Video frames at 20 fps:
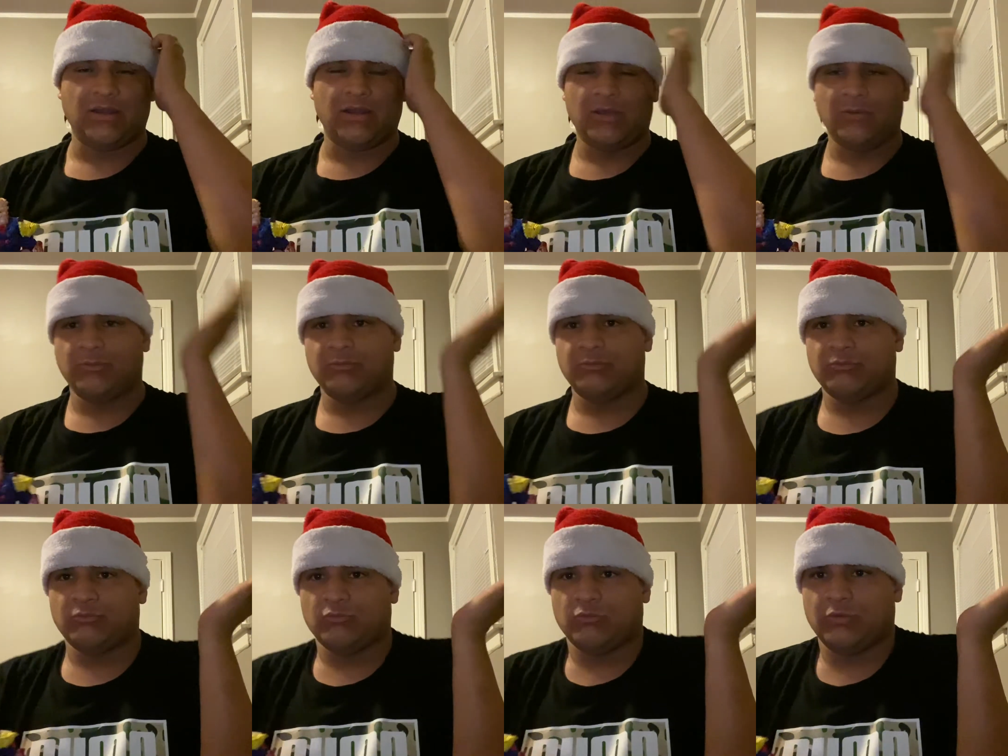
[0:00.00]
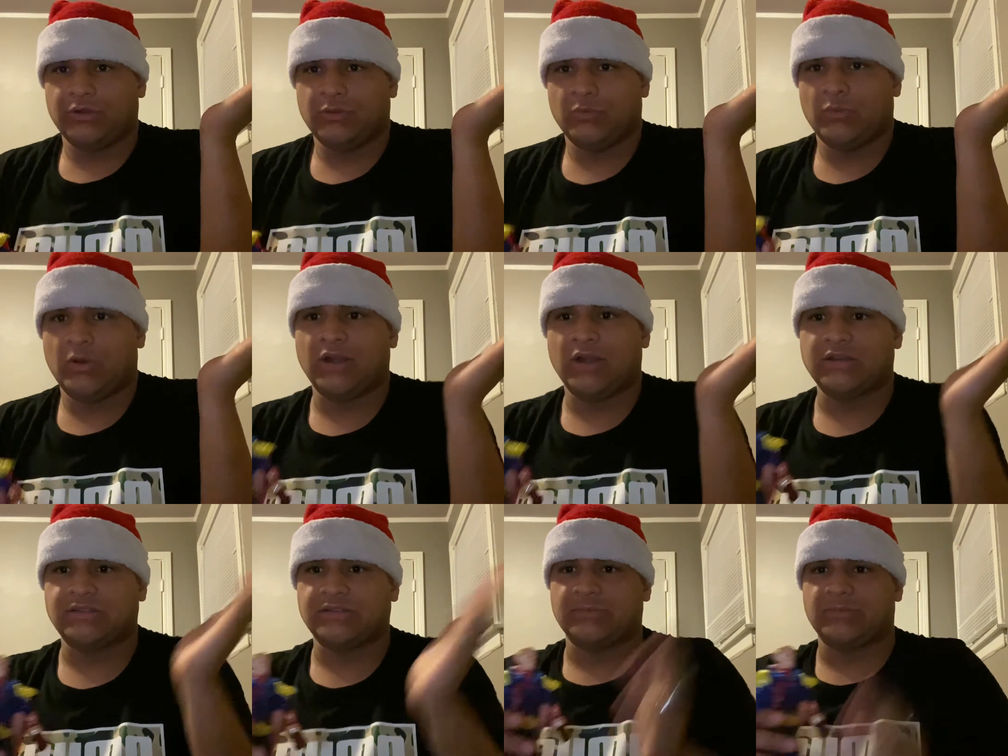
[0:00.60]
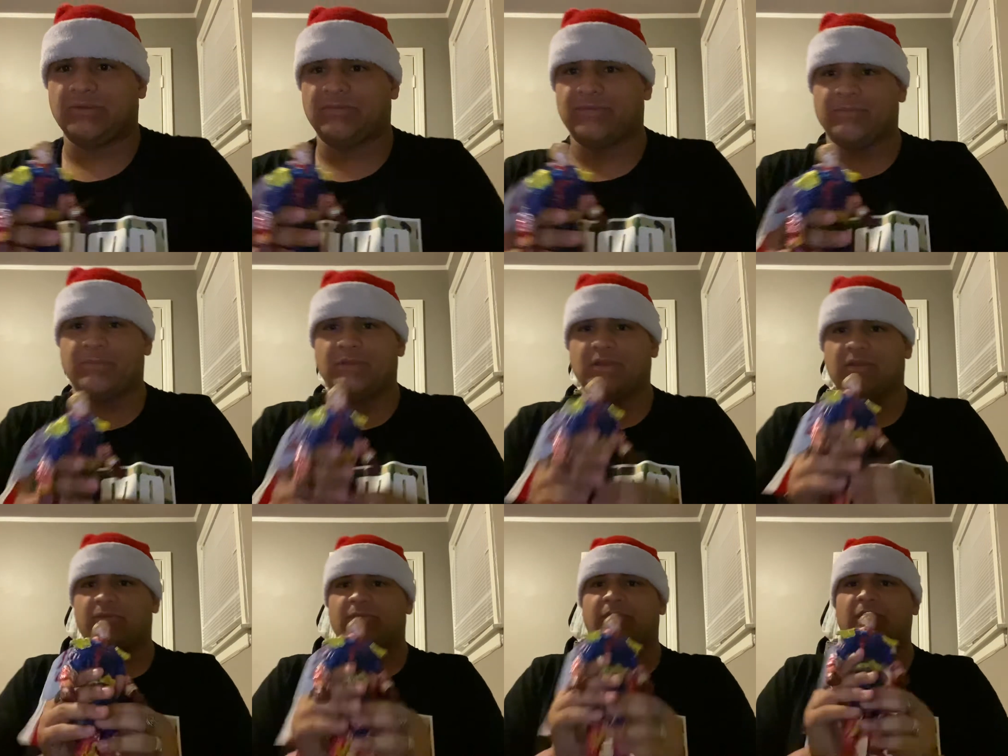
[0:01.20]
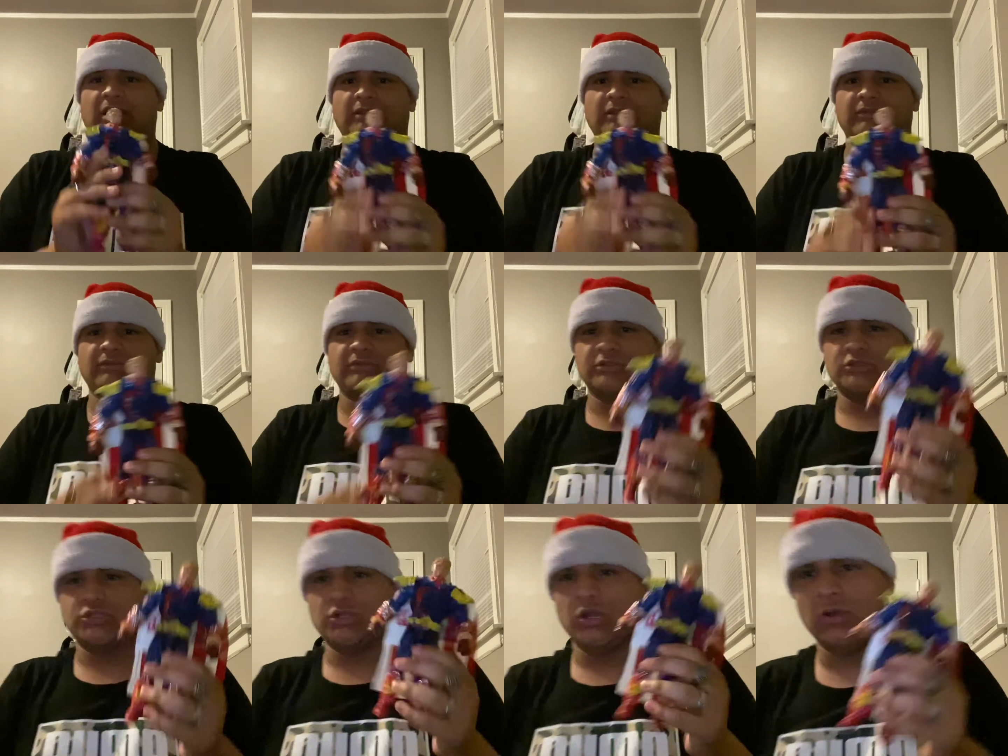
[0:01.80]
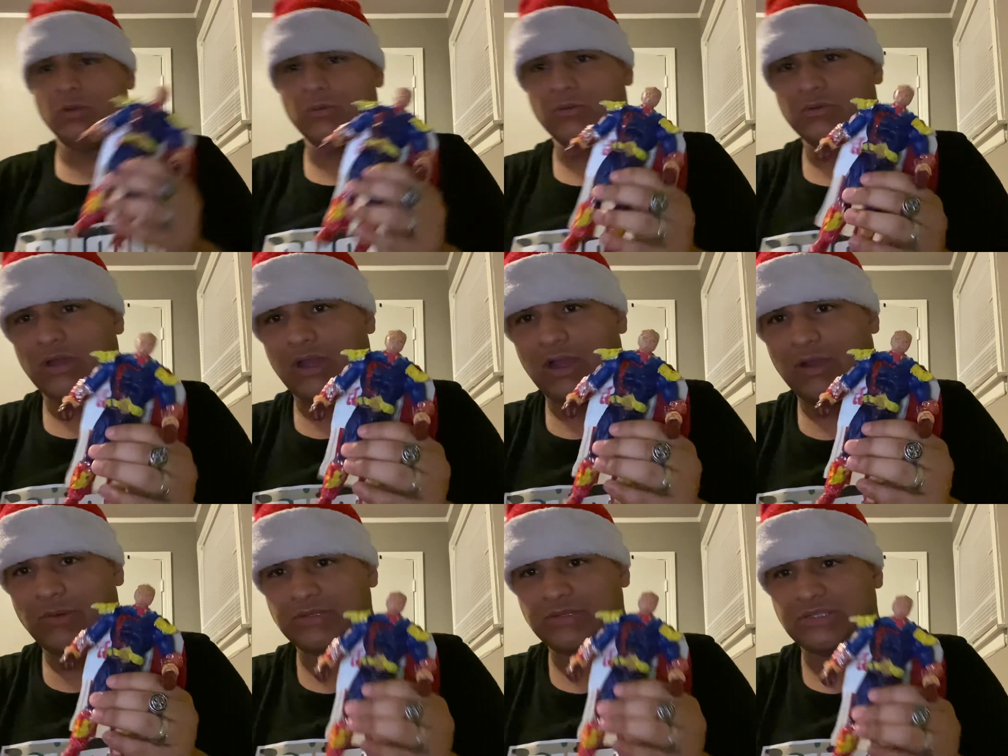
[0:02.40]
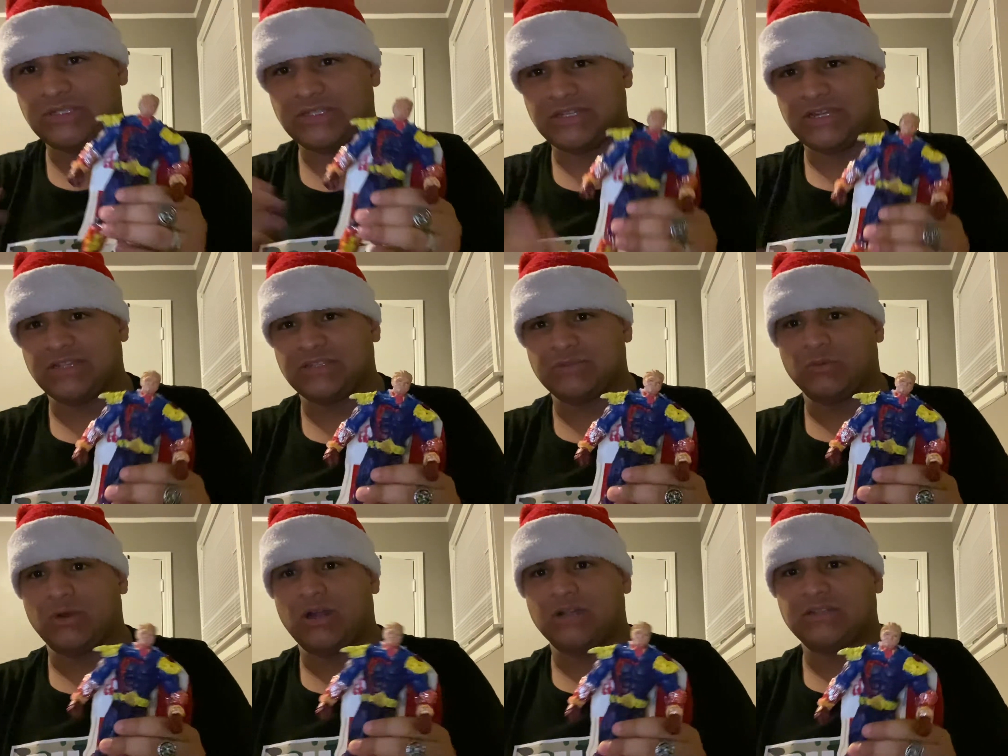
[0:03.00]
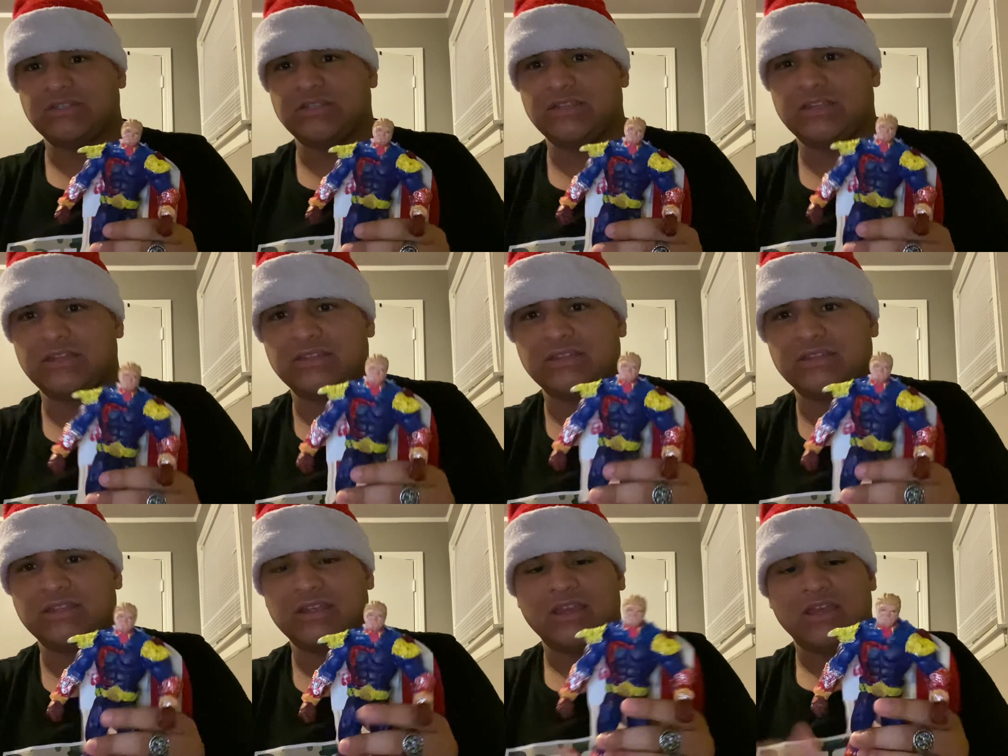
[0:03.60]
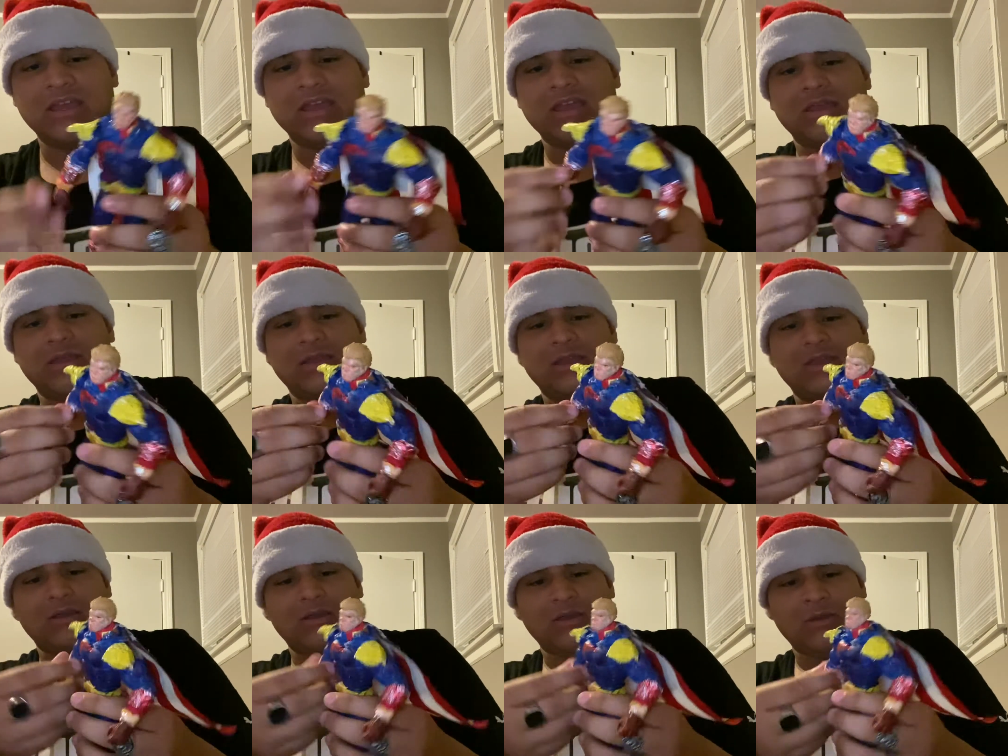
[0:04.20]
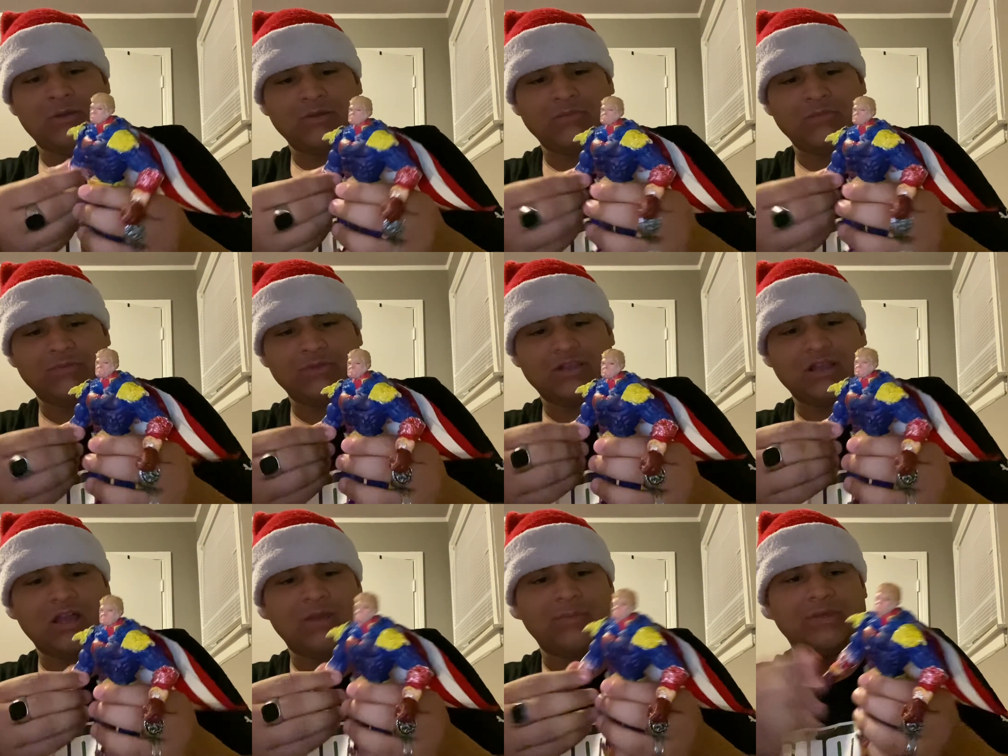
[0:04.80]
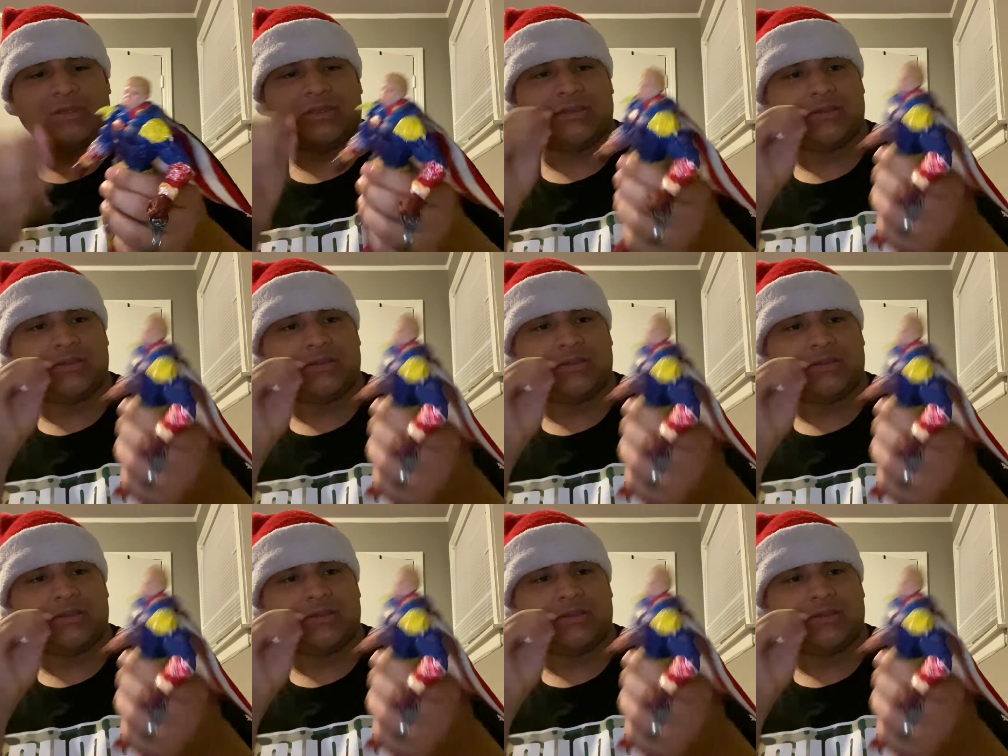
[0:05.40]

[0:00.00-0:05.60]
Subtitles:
I wouldn't watch it, but if you're a big fan of the show, I would suggest watching it or the comic.